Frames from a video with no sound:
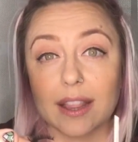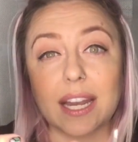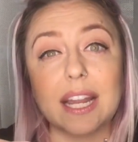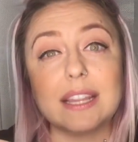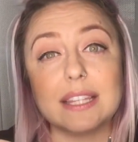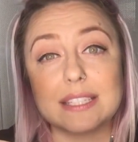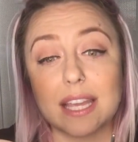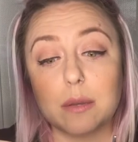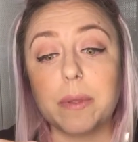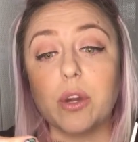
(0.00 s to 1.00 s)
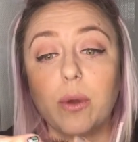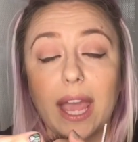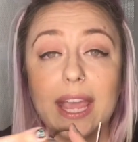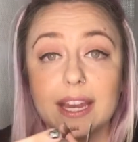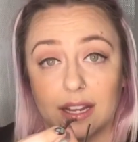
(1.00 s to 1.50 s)
then I'd say it'd be
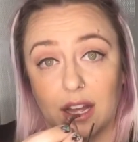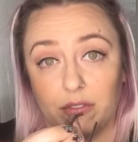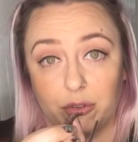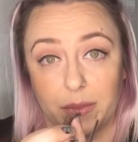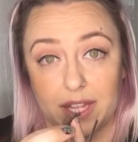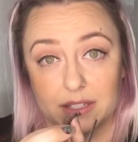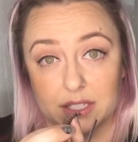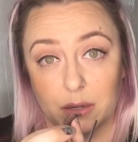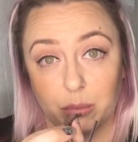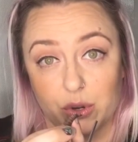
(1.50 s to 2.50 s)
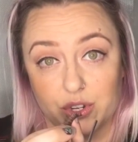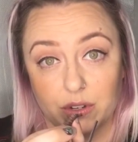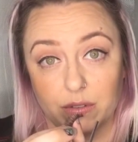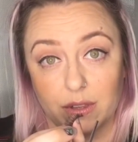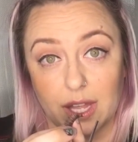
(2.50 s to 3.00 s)
okay to cut from the inside
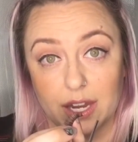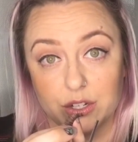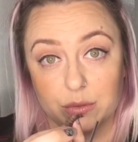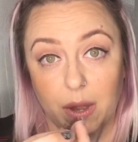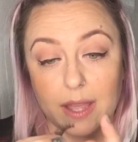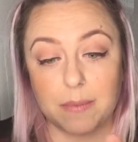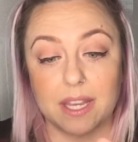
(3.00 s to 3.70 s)
portion of the lash, right?